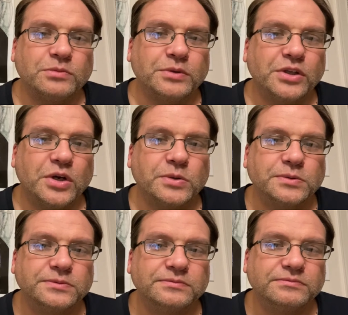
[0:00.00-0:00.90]
below.
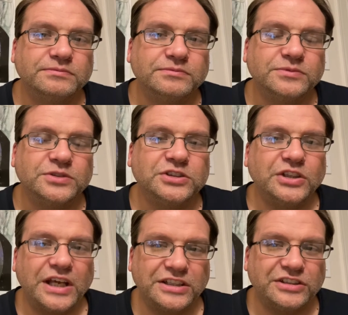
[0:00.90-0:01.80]

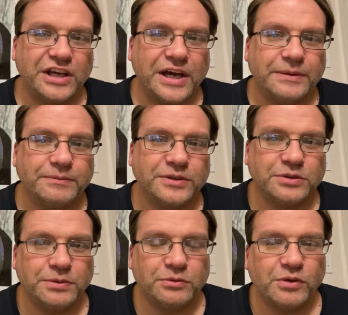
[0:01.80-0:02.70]
Till next time, this has
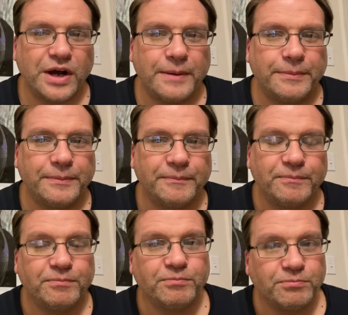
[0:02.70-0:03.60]
been Rob.
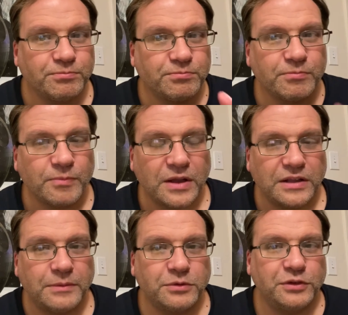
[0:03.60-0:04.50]
A
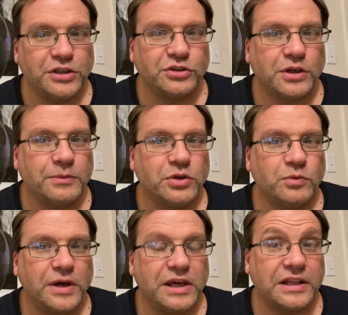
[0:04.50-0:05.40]
lot more videos coming your
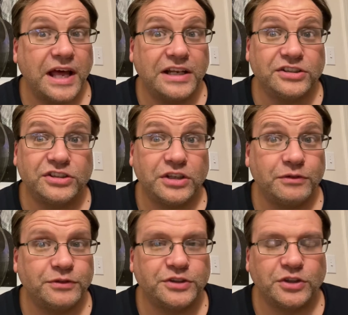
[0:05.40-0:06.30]
way. A lot of
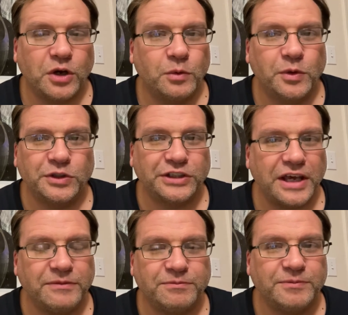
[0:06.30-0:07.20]
stuff in Star Wars
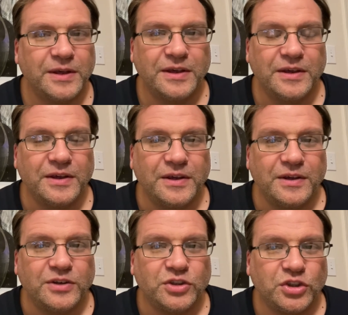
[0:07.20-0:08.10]
I
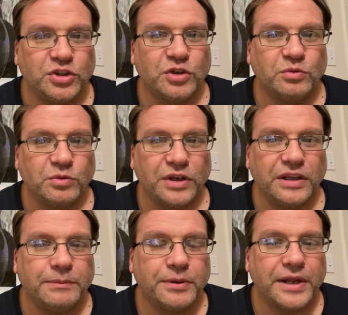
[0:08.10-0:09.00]
should
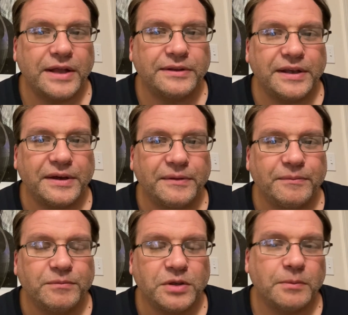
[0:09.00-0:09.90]
really put out there.
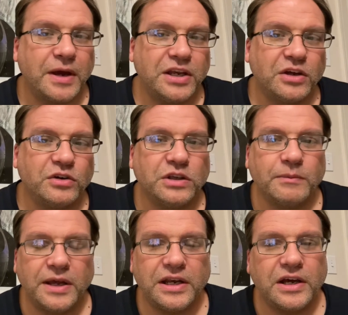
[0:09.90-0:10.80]
You might know, you
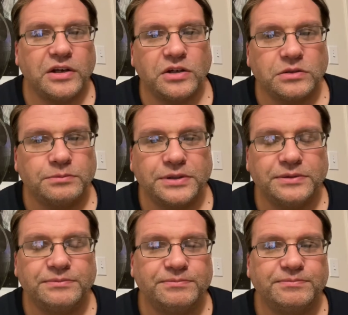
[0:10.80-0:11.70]
might not know, but
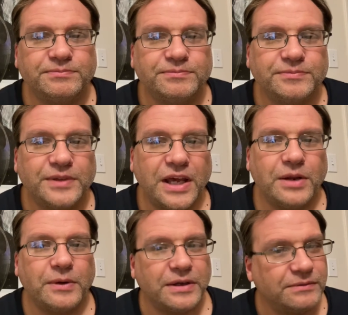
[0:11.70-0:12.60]

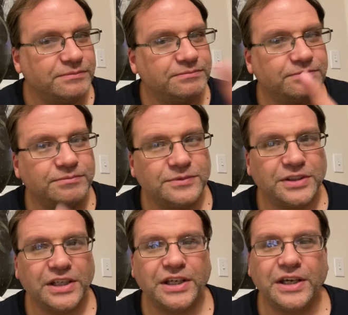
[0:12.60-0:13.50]
anyway,
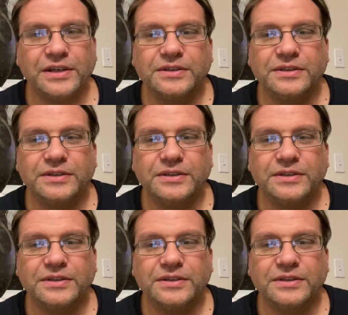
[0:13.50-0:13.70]
take care.